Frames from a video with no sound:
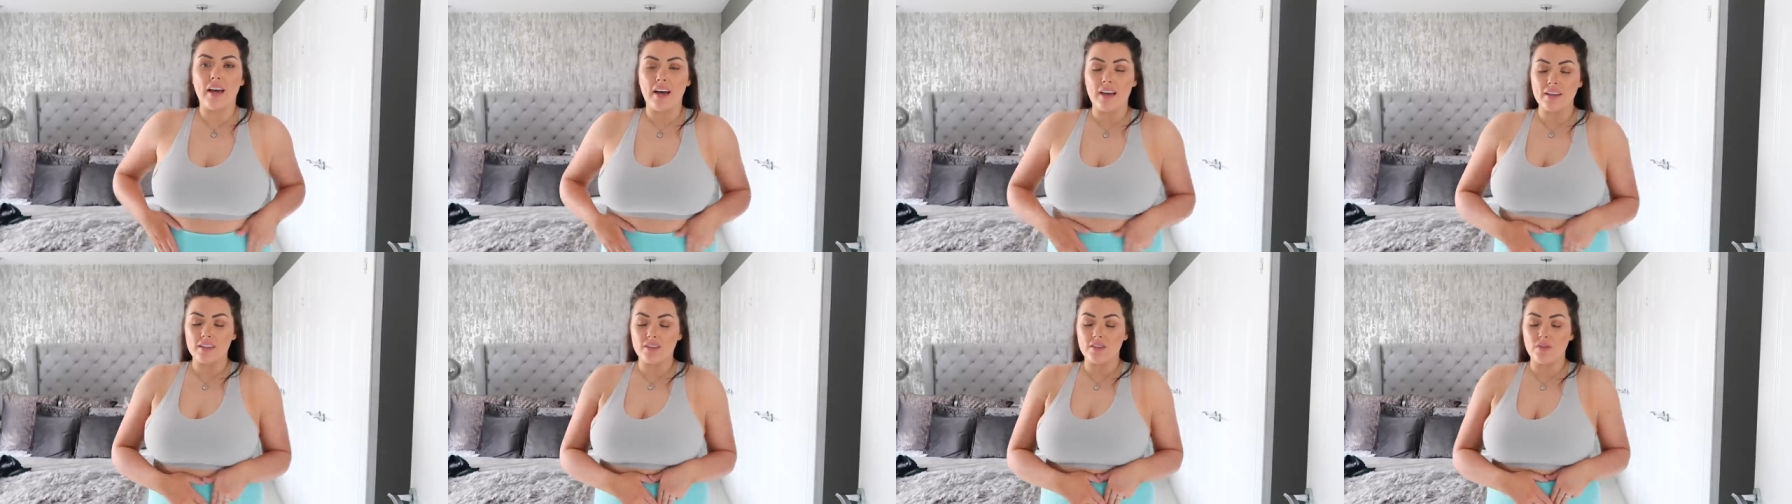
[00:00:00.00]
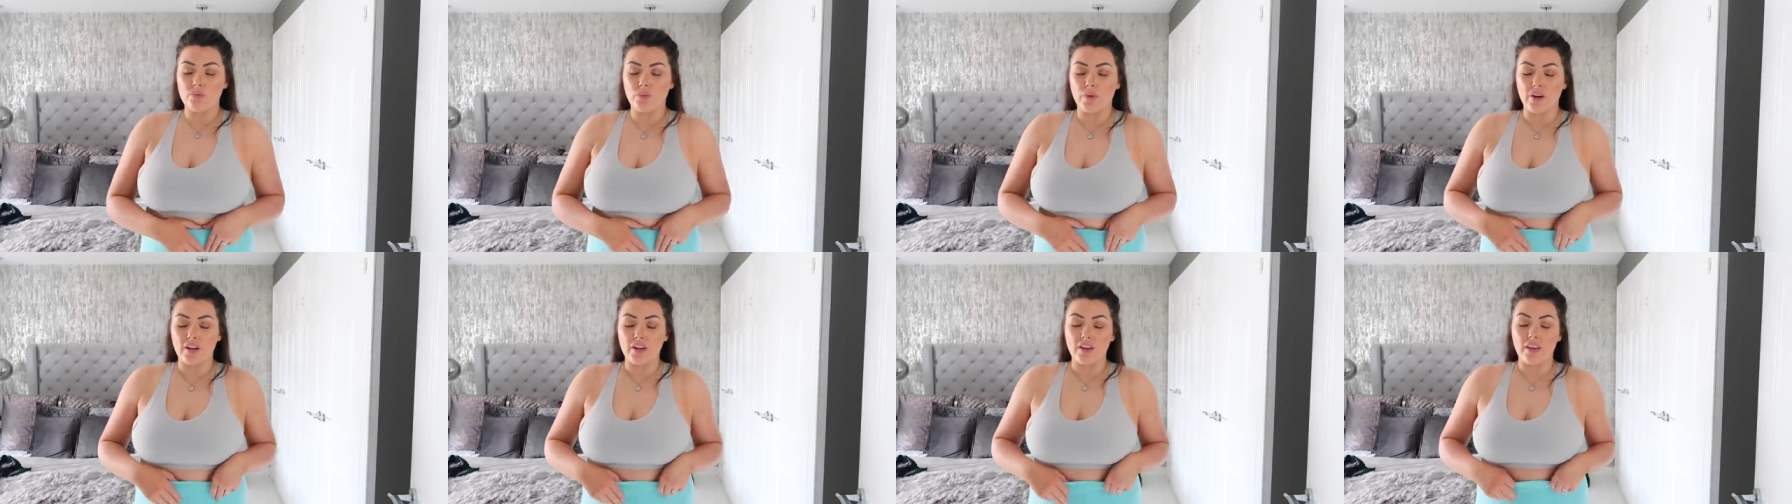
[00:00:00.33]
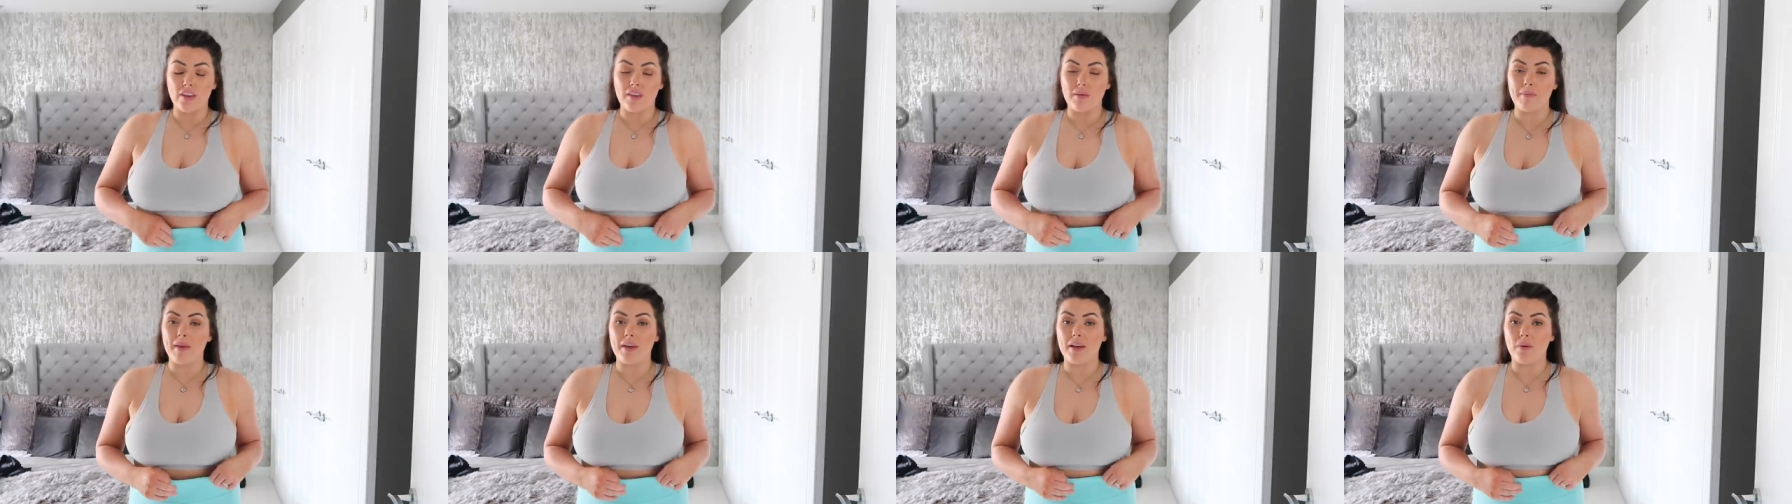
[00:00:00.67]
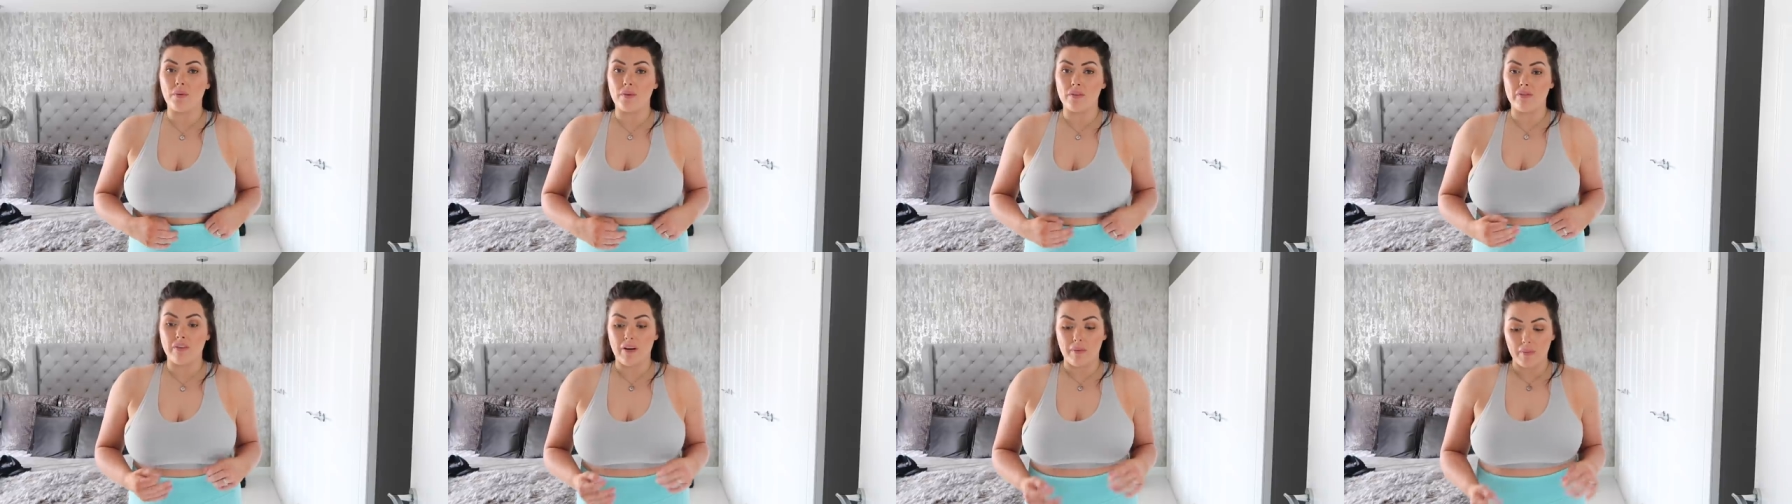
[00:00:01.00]
active wear that they make
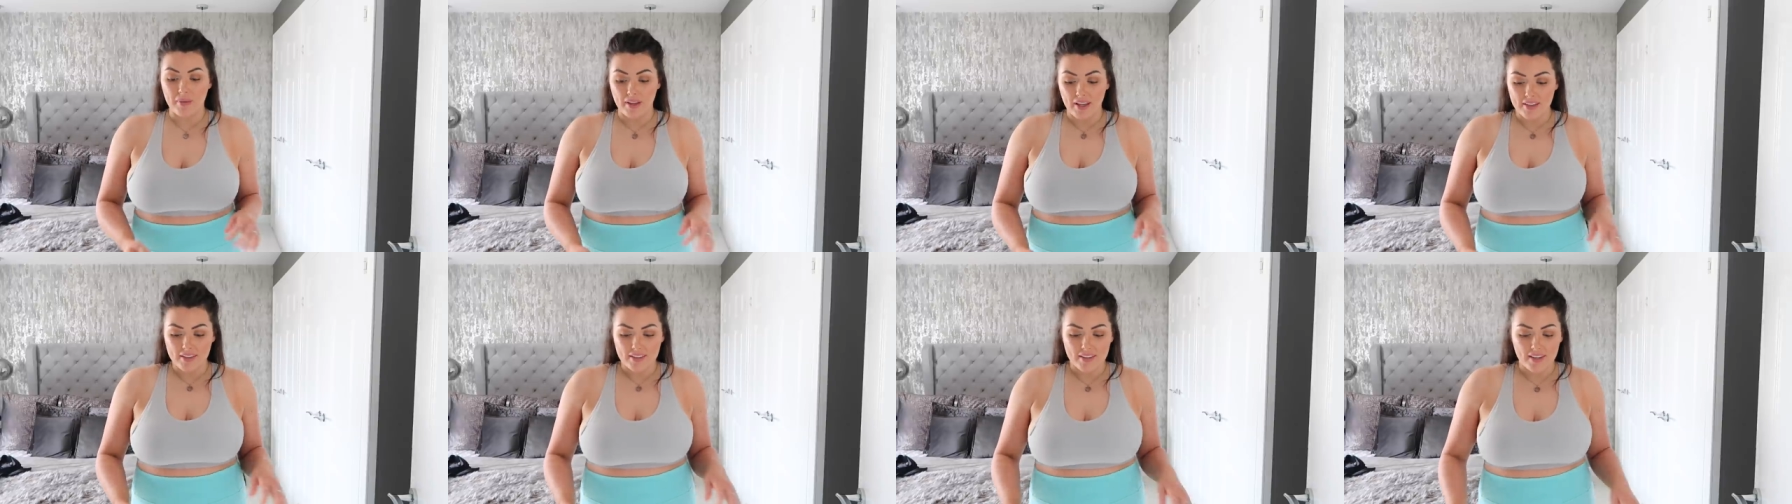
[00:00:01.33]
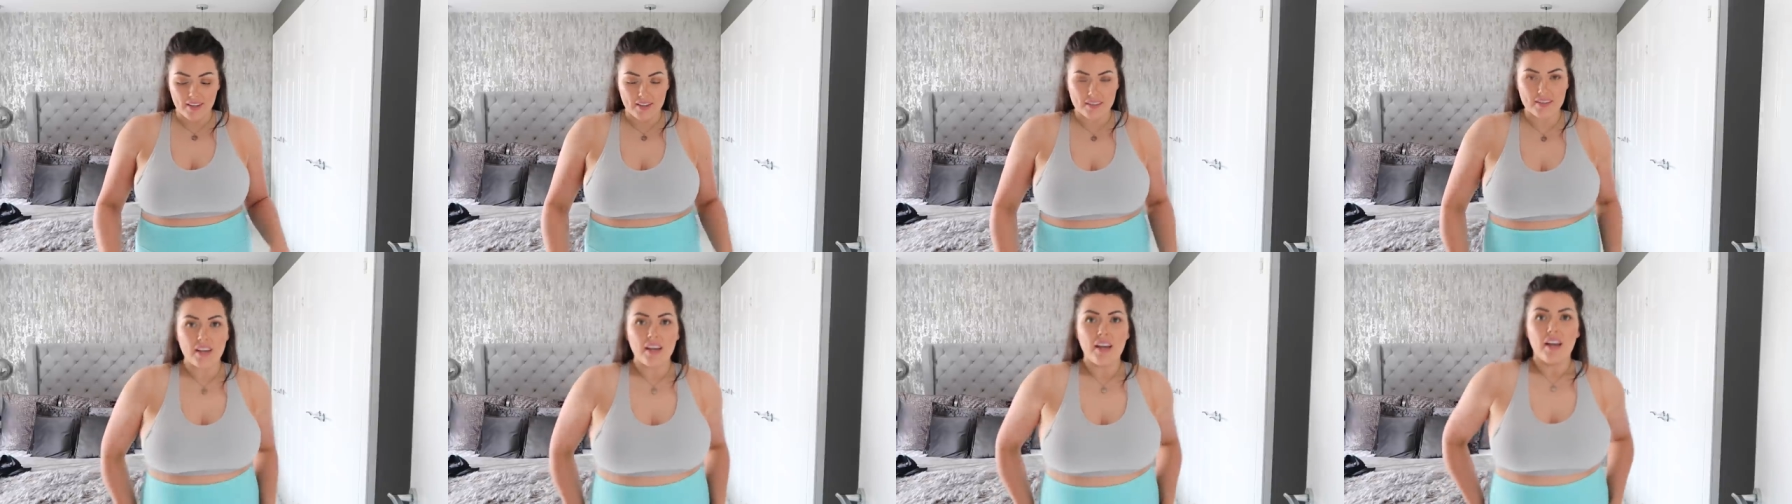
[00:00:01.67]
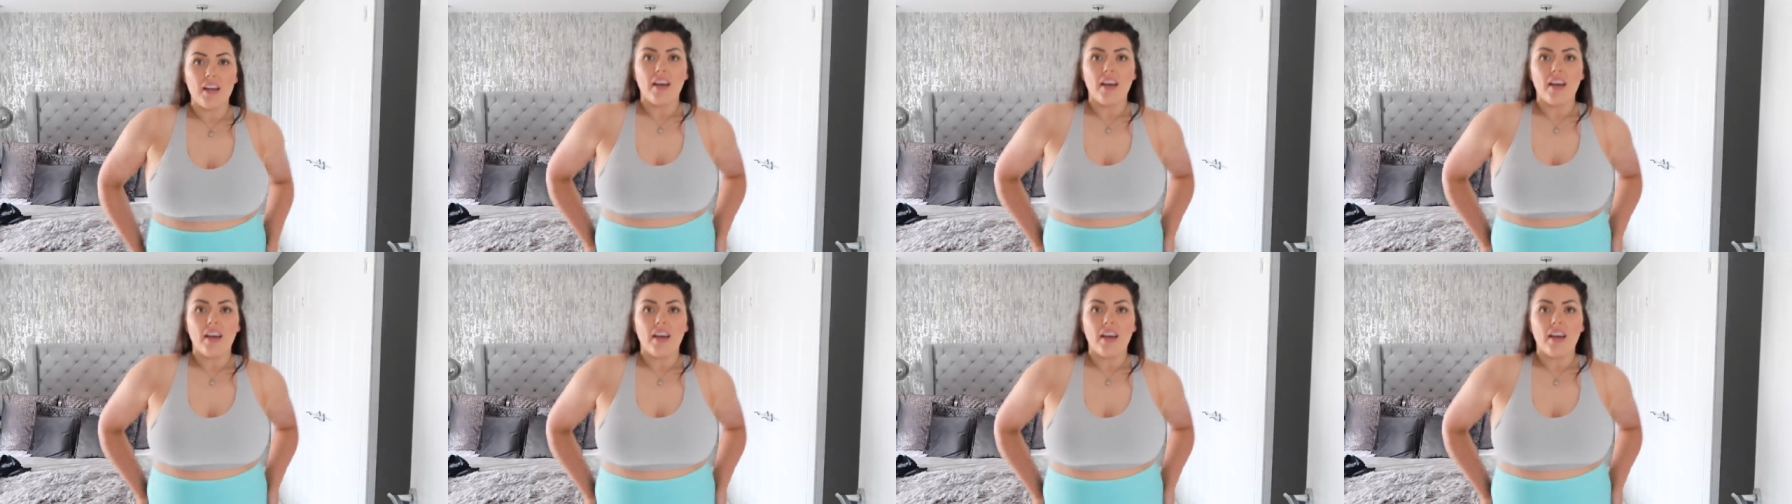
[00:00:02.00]
with Fabletics